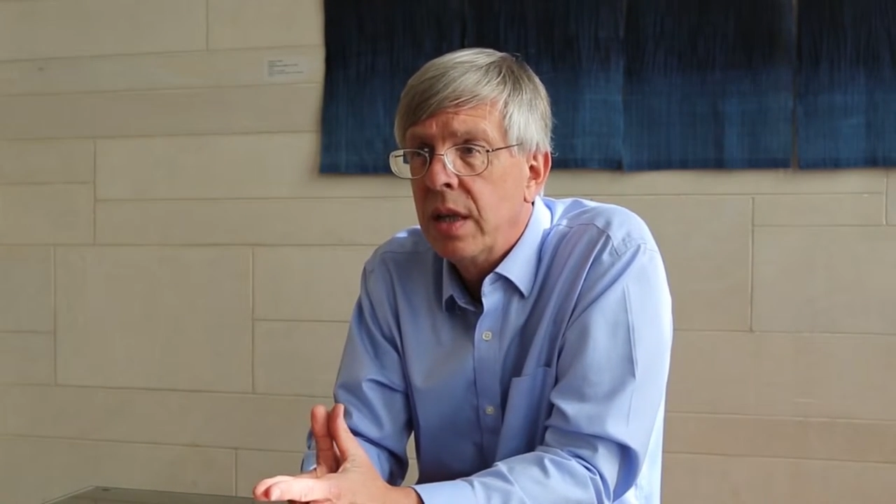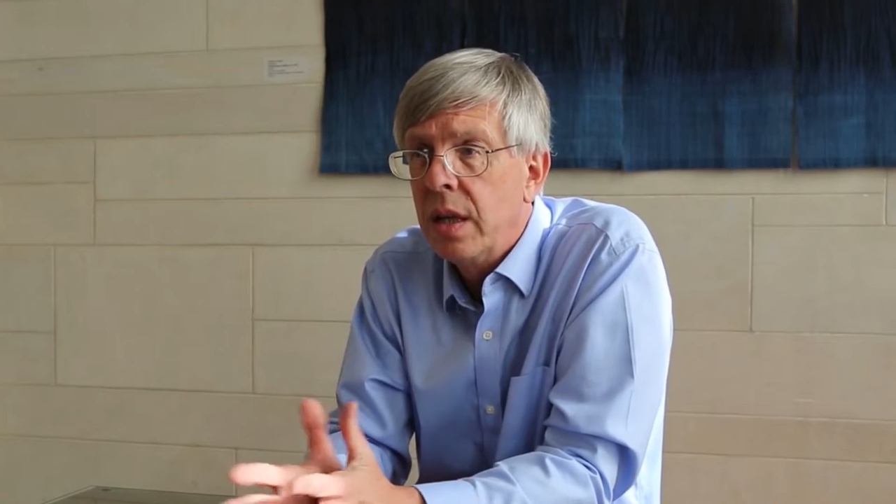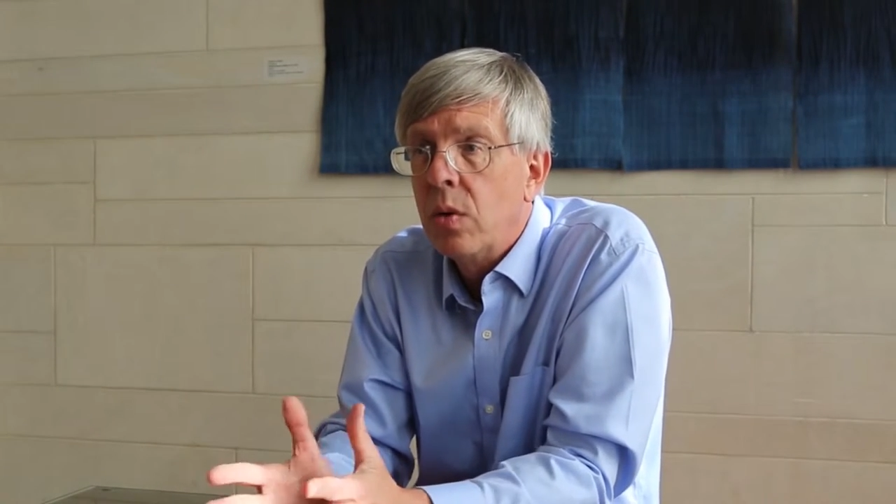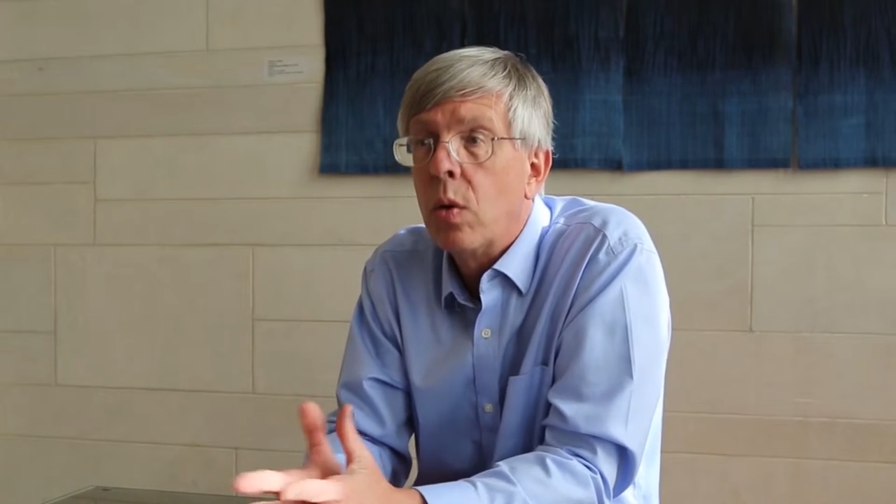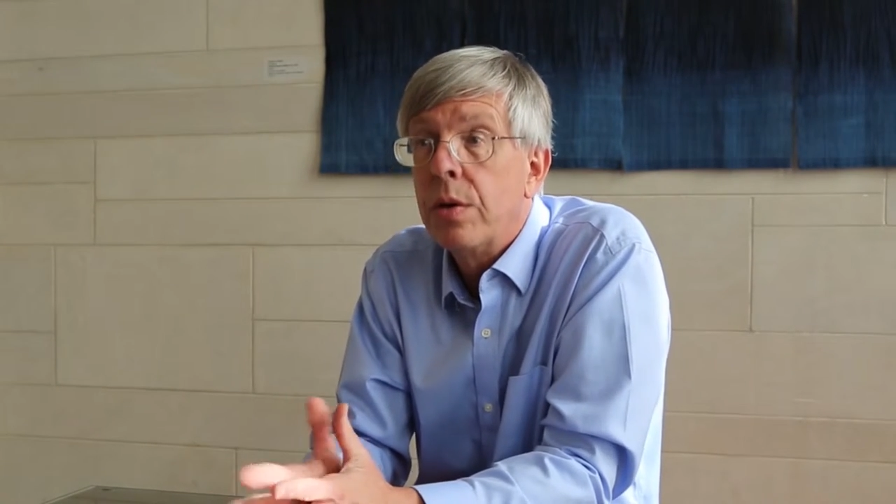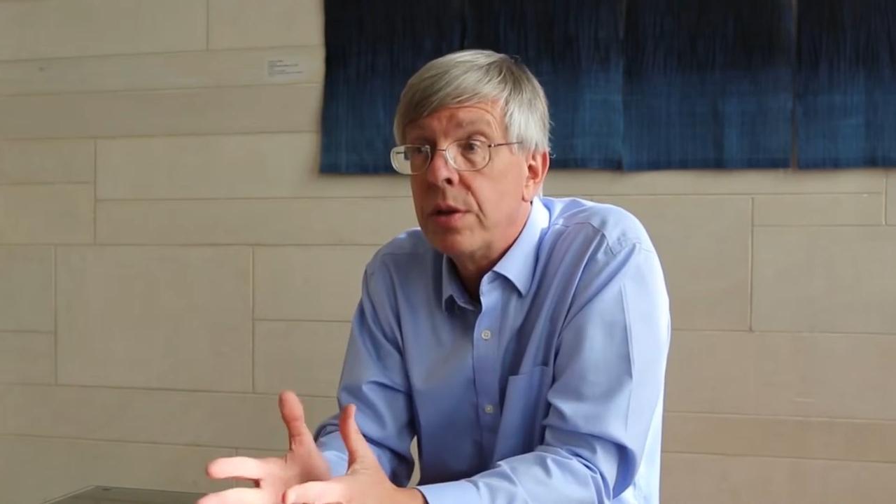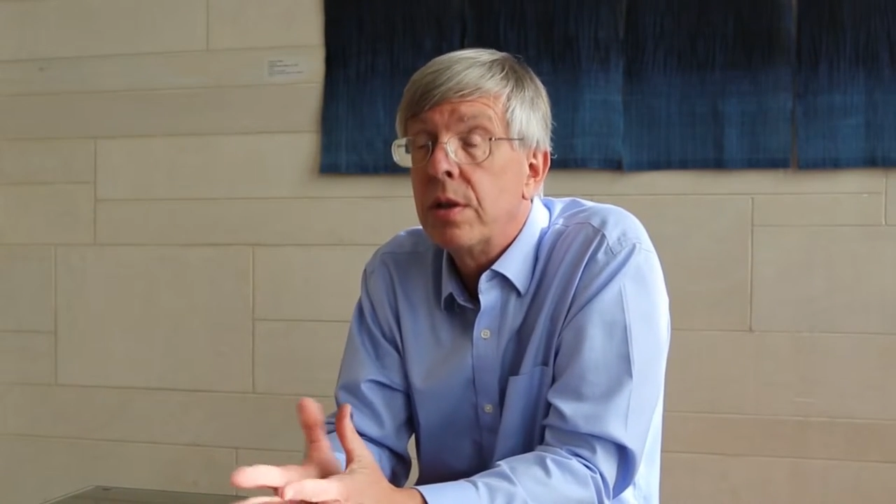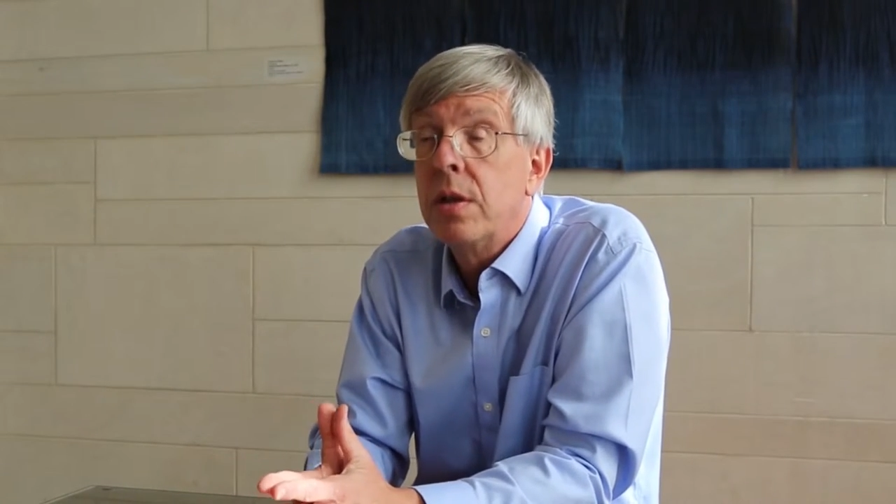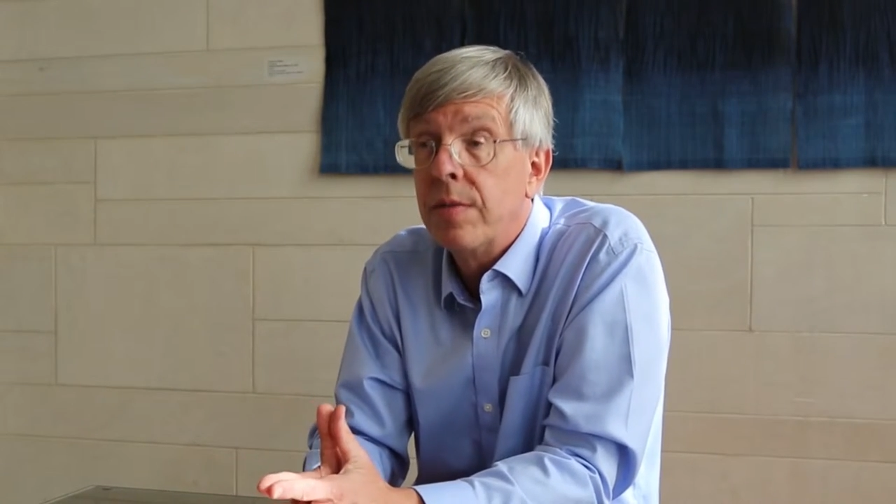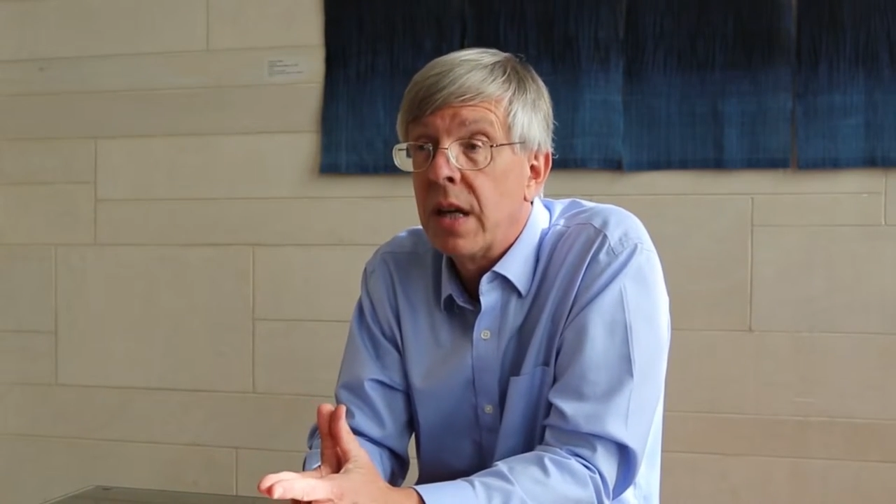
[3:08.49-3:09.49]
in order
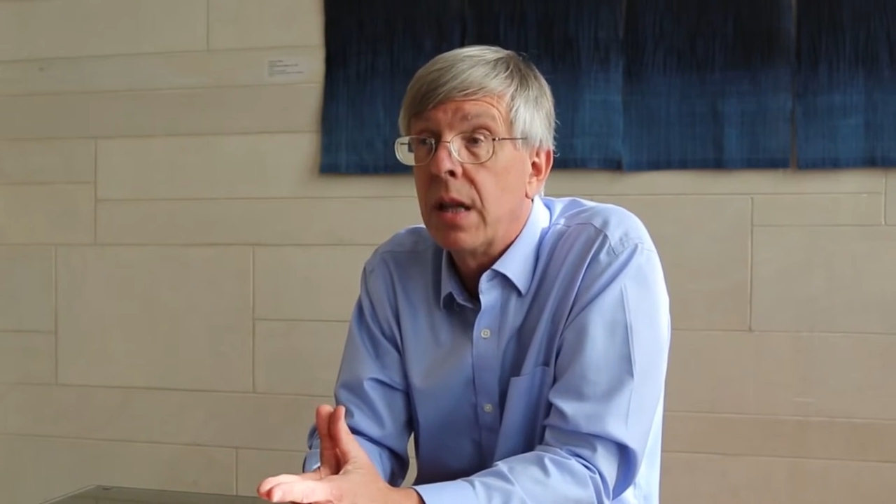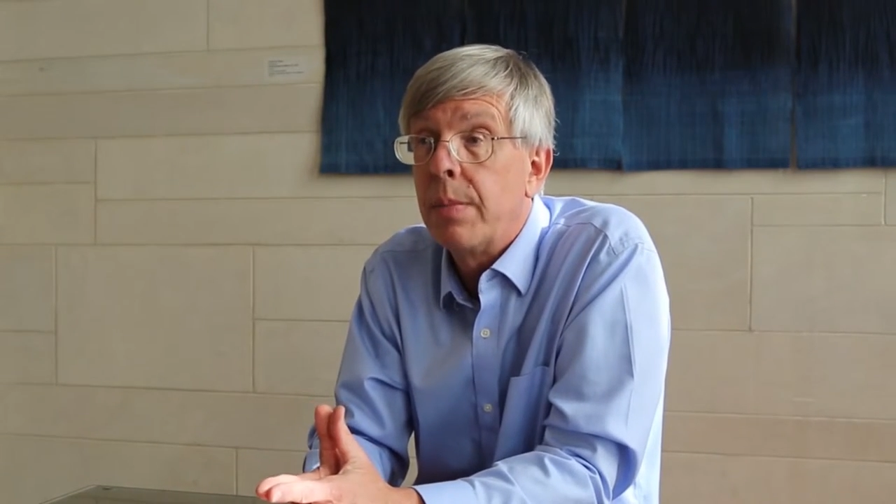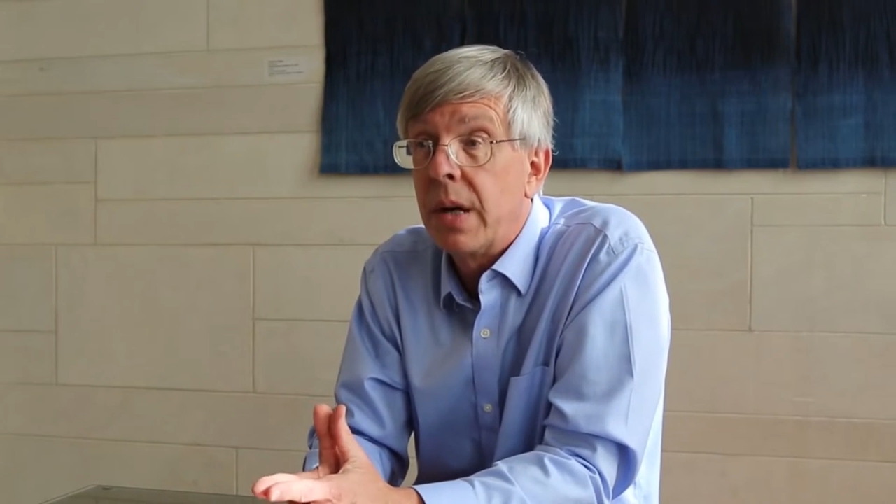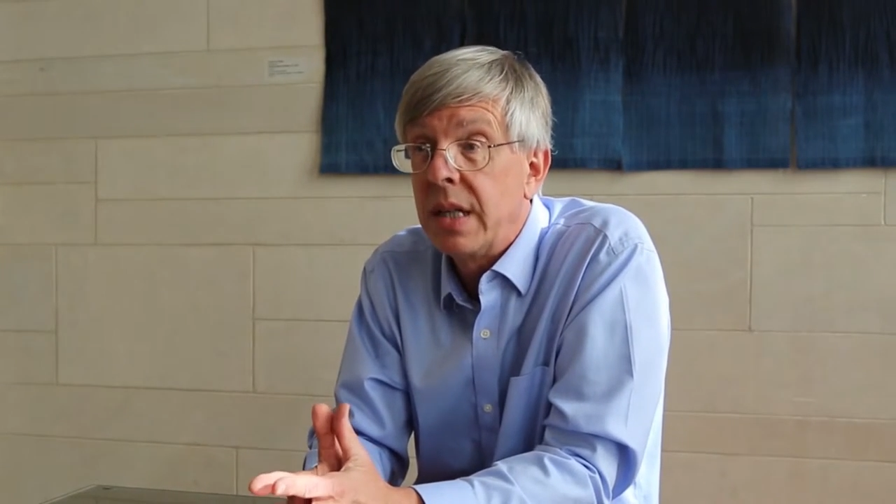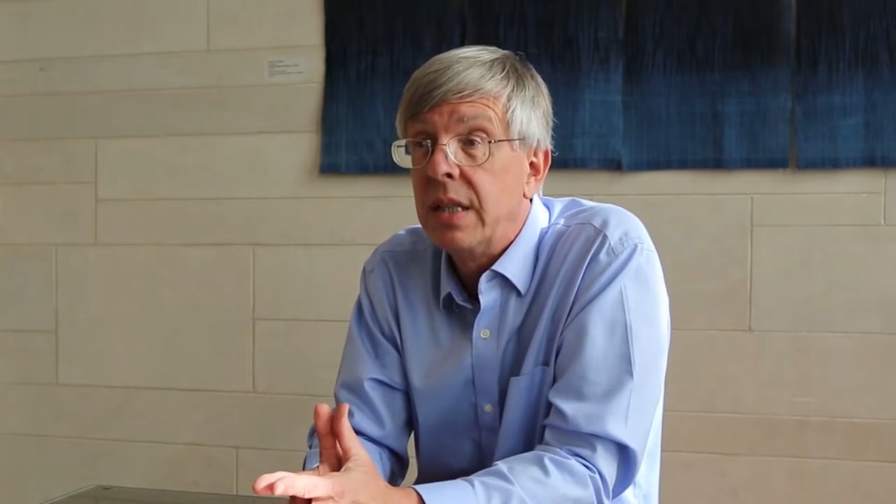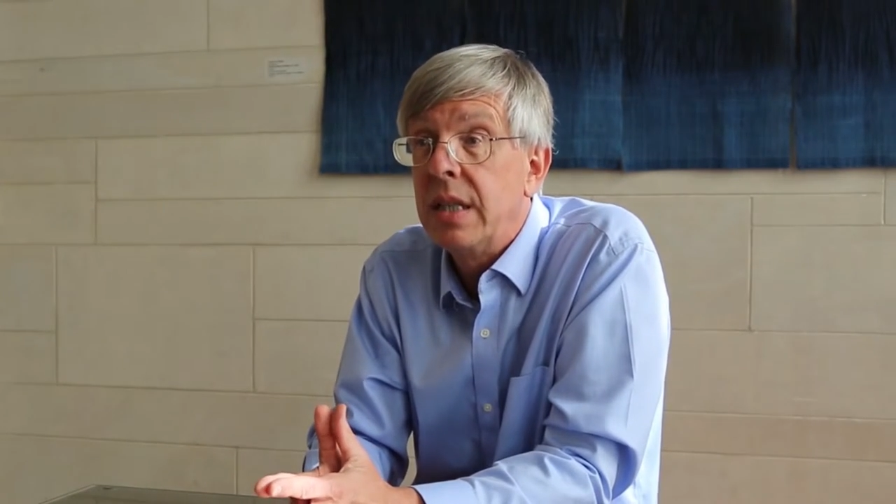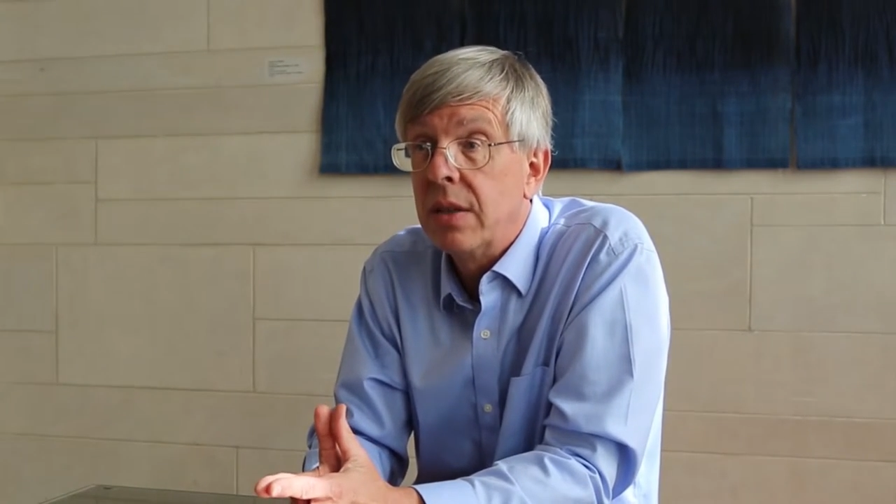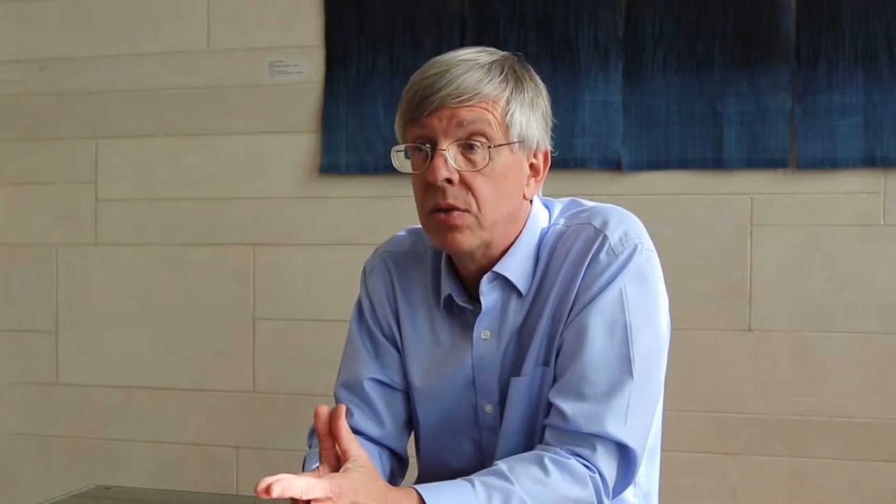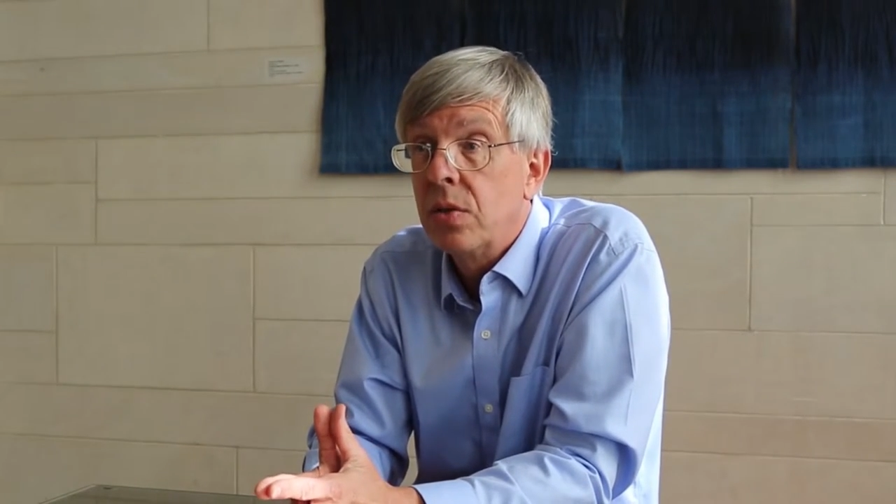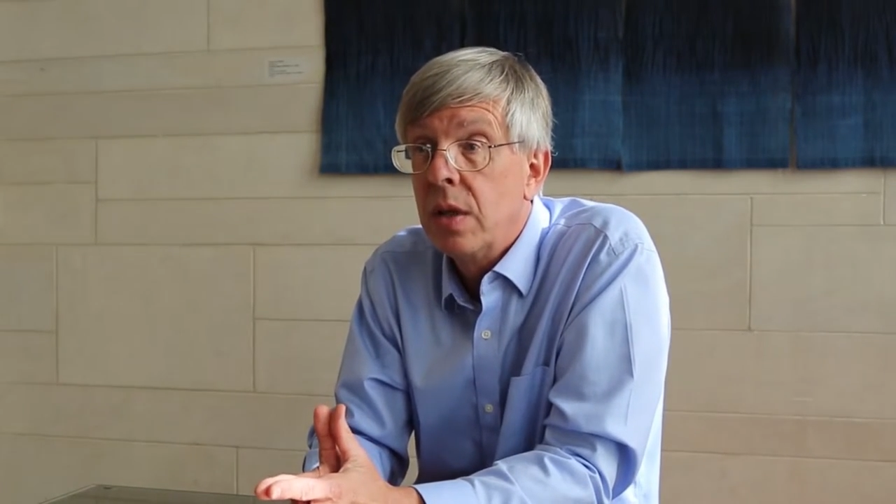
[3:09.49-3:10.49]
to develop
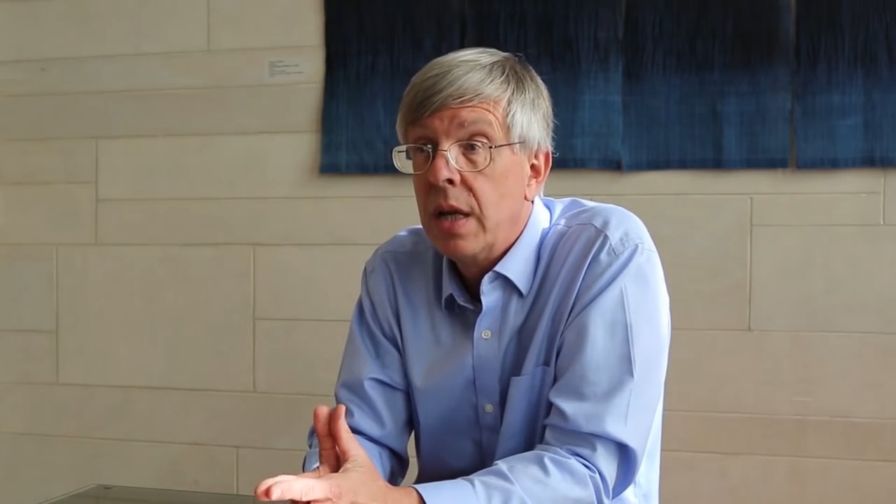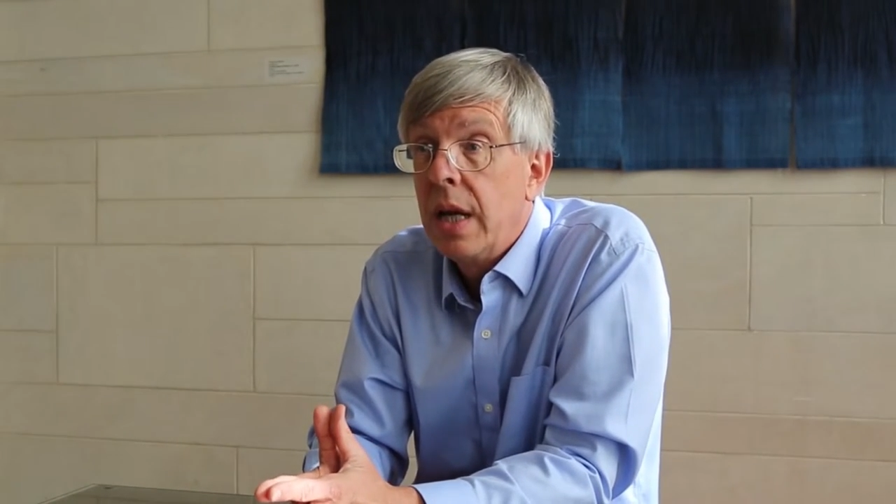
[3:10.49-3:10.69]
ideas.